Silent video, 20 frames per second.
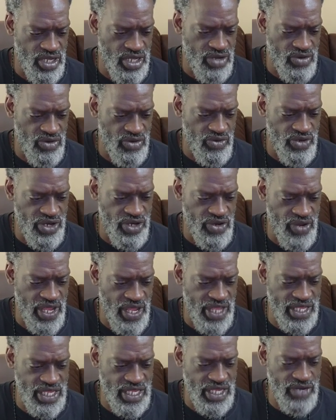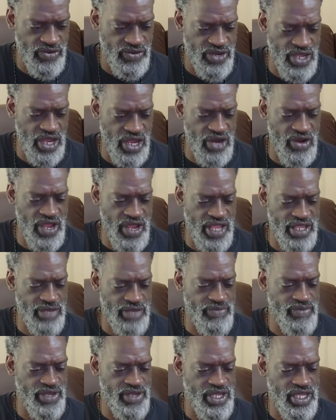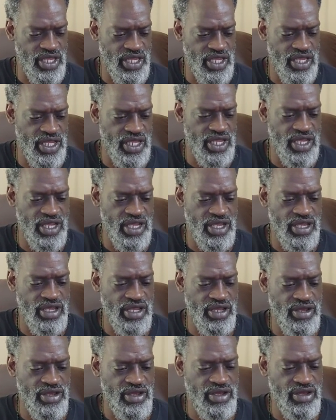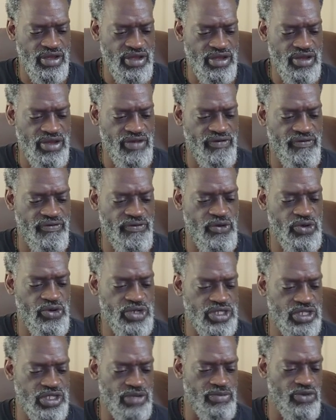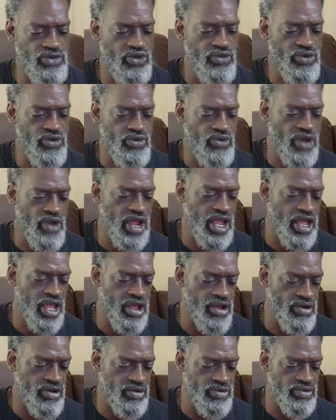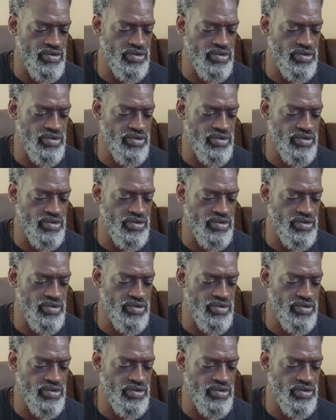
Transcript: Where y'all don't have to be forced to move around.